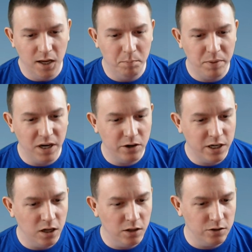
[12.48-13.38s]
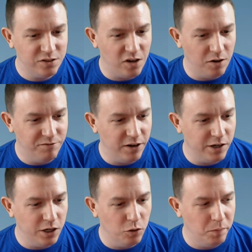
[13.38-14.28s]
Barry Colors, our
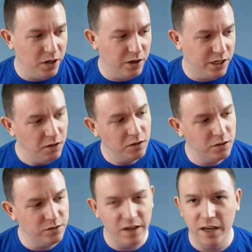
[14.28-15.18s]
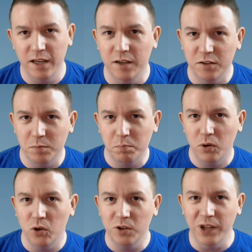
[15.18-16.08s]
very own Barry Colors, has
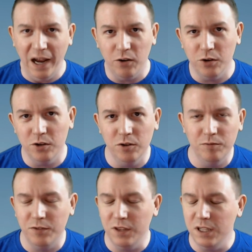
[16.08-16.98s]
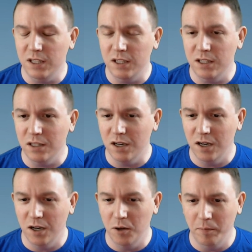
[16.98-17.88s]
pulled out of the
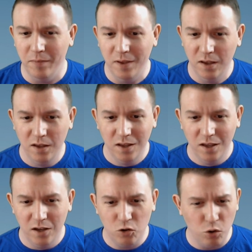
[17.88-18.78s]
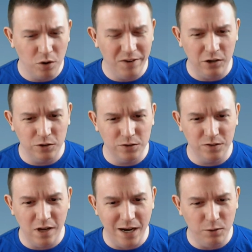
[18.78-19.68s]
Court of
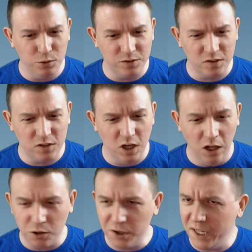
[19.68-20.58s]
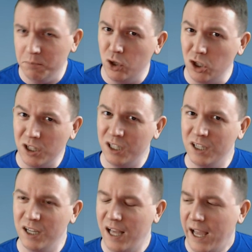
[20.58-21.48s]
Owls coloring book,
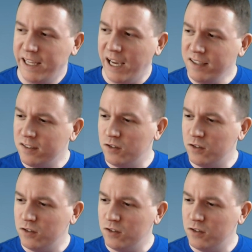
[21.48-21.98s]
I guess.